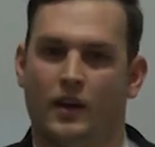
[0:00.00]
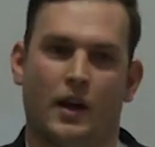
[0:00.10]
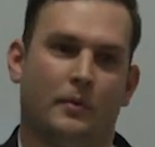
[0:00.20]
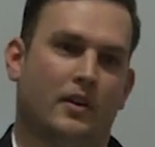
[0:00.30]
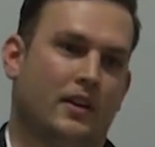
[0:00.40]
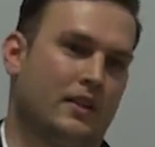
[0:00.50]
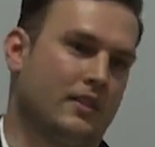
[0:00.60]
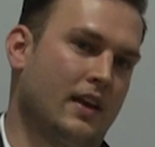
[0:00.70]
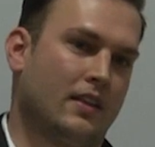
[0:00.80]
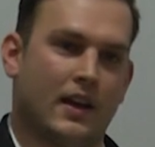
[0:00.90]
I wanted to get
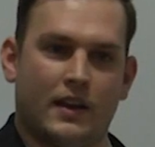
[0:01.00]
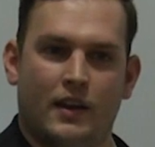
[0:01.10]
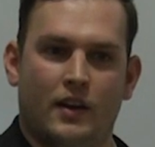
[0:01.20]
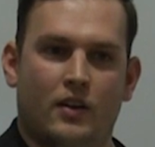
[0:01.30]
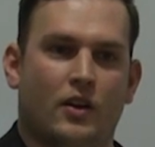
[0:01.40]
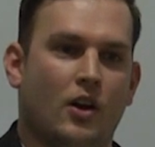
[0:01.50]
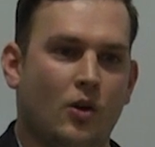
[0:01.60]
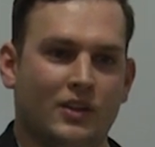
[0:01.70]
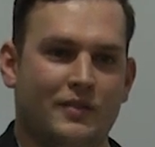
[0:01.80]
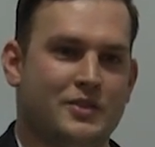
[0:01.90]
the hell out of here,
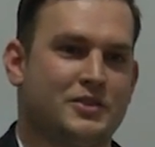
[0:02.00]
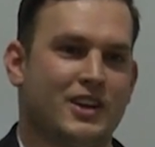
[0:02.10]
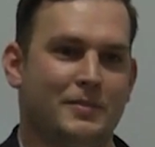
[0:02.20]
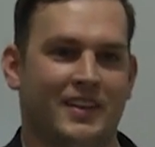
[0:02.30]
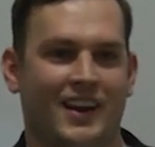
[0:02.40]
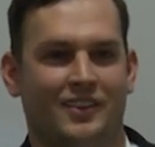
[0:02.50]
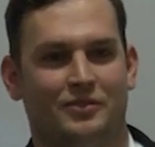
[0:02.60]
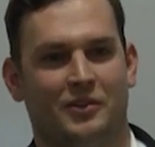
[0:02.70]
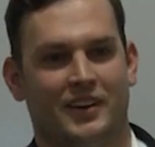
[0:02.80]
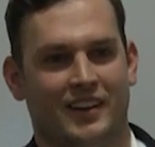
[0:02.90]
go and live the dream in
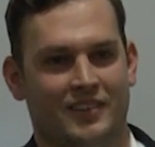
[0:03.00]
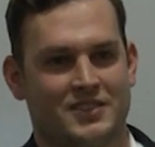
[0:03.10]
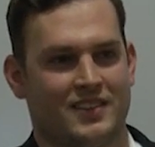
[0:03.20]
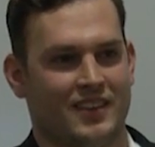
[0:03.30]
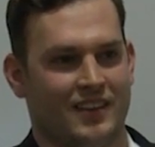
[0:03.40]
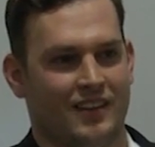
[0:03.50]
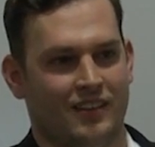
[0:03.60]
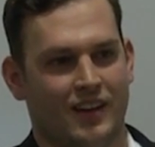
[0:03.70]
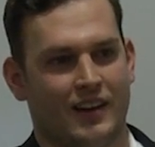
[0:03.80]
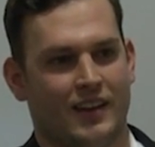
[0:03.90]
California, which I think uh, a
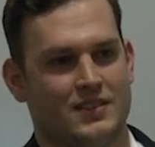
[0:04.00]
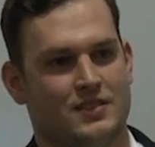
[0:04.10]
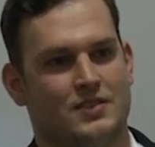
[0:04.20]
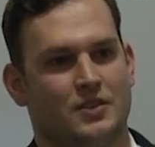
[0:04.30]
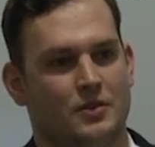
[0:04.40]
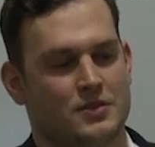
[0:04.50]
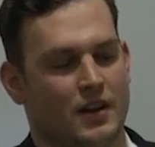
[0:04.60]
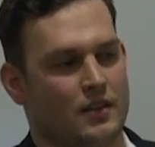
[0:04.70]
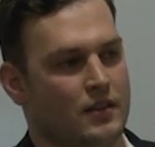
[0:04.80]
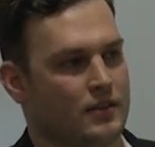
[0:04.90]
lot of kids in the East Coast
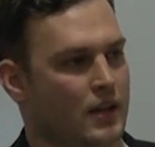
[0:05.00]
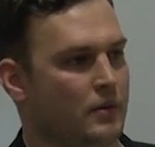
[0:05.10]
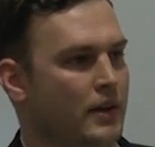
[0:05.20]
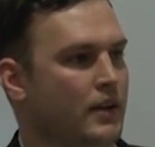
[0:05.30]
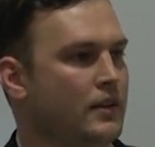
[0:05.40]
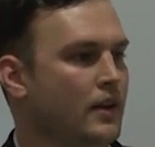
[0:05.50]
kind of think that way.